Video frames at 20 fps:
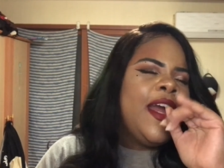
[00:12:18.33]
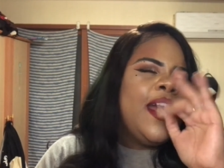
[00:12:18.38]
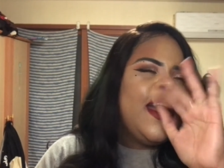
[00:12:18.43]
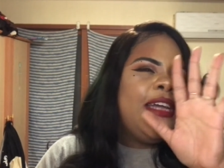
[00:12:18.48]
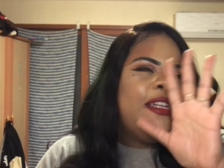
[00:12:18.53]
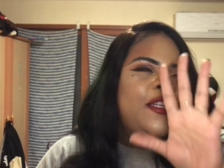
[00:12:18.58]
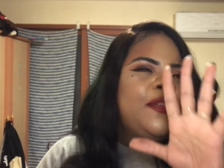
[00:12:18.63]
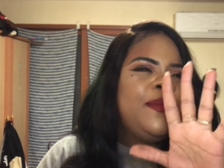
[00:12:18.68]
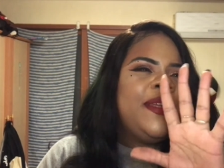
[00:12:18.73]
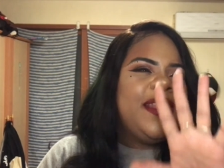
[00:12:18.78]
I
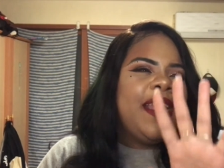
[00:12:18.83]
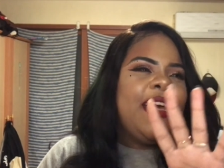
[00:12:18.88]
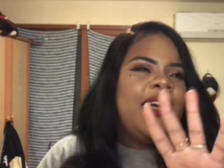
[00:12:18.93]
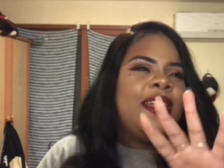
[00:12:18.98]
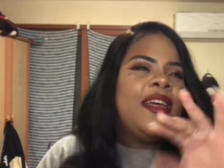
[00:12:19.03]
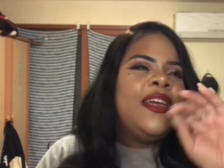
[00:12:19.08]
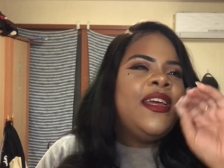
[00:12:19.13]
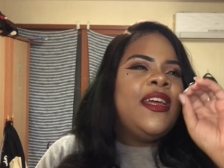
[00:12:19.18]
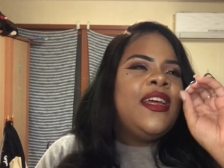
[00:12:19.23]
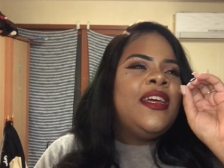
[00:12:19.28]
just mean that
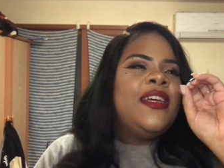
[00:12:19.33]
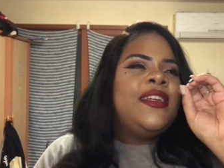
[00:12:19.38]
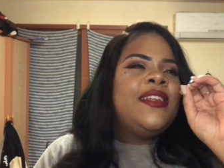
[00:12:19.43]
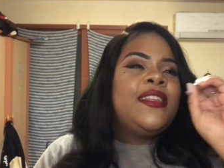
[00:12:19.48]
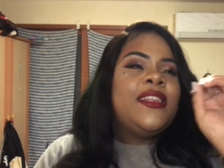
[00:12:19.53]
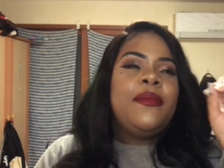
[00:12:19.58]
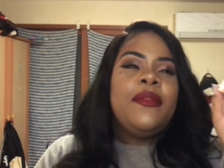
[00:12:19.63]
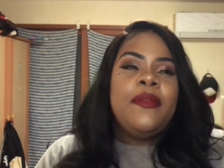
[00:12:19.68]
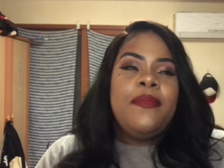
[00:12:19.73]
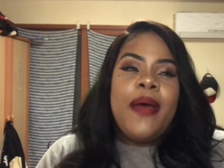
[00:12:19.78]

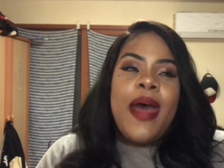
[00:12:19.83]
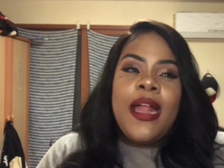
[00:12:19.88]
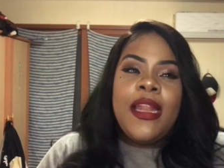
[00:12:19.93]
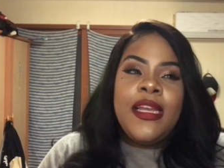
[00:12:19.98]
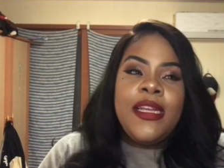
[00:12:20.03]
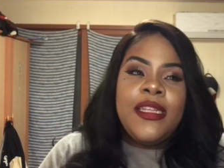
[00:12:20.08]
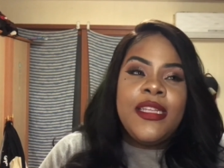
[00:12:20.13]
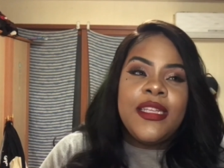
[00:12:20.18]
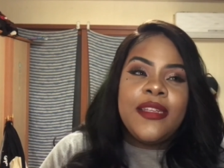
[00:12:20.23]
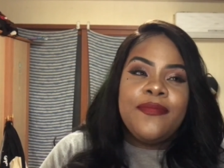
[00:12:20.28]
some of the
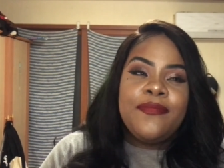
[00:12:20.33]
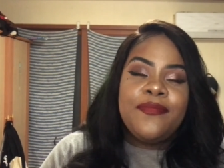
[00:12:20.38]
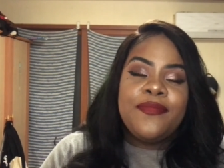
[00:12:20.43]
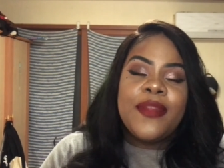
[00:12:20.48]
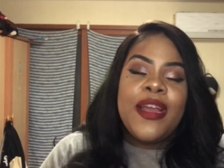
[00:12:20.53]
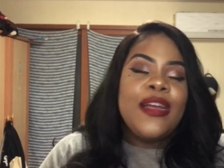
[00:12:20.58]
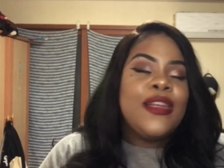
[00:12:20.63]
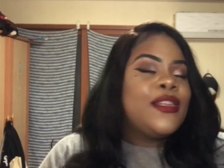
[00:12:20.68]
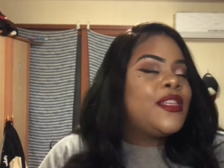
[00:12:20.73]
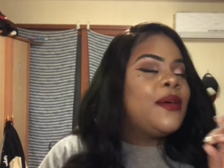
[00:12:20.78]
palettes,
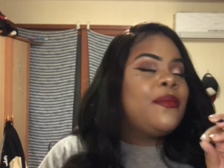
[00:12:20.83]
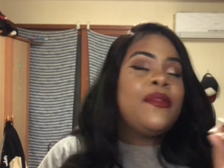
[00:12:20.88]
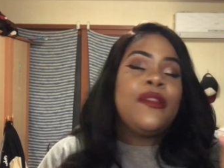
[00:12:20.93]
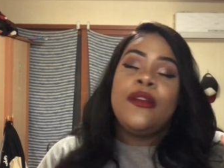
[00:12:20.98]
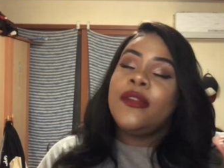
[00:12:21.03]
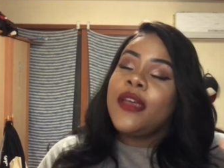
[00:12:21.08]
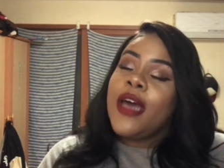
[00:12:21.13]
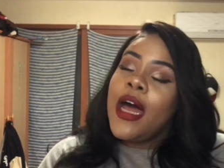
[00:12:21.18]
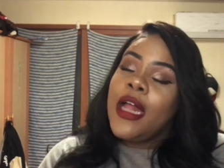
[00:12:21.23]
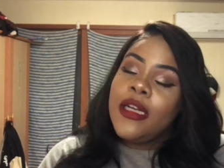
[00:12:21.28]
some of
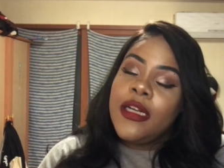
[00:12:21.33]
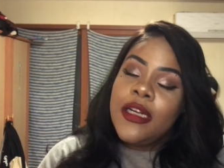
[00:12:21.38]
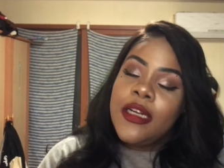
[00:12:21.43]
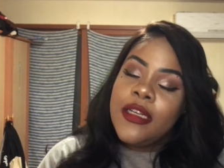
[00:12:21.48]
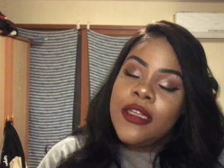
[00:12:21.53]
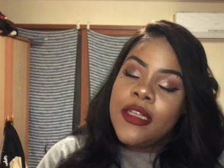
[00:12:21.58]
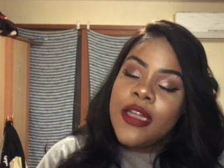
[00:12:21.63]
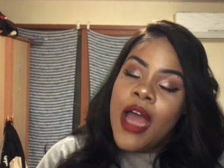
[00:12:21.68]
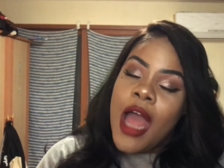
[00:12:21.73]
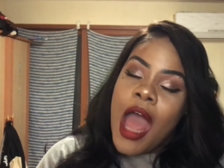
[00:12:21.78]
those
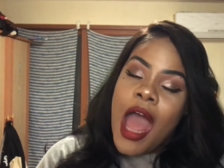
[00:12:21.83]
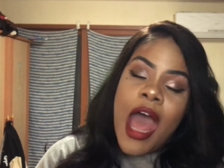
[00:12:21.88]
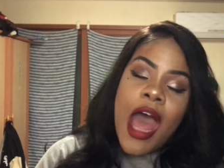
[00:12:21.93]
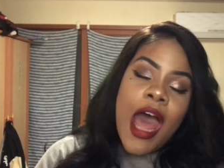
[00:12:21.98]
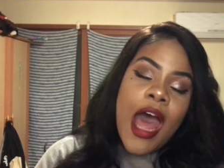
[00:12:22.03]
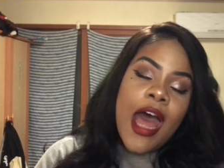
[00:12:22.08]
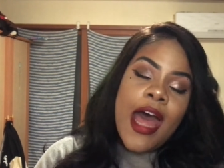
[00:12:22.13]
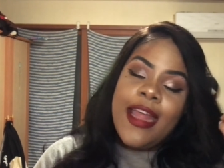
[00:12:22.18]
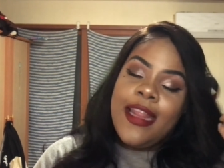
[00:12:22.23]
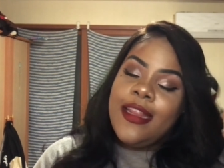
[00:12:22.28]
colors,
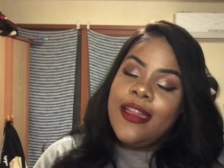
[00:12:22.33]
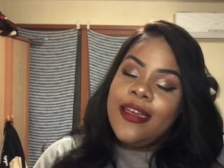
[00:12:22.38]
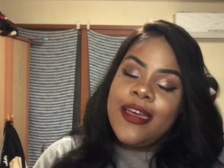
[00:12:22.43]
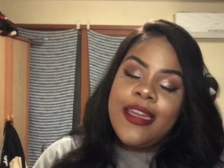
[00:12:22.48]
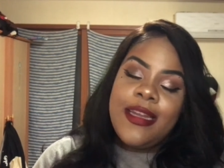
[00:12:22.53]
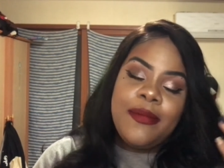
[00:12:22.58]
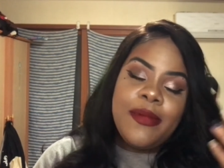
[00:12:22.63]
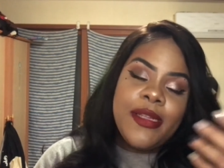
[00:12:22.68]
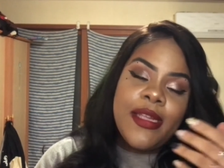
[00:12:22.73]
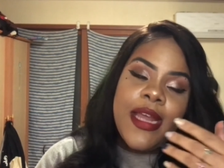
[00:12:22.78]
I look
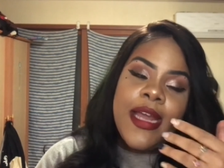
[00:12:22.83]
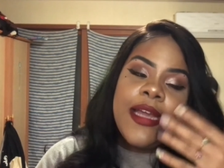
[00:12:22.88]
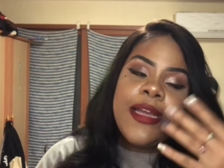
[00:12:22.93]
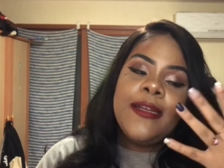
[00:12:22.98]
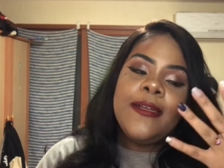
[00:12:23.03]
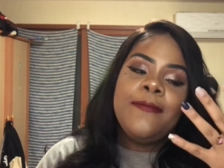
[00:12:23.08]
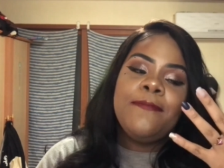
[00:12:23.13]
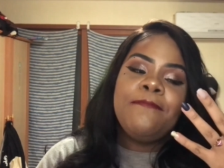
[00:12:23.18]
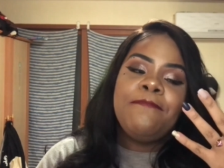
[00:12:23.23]
and I'm just like,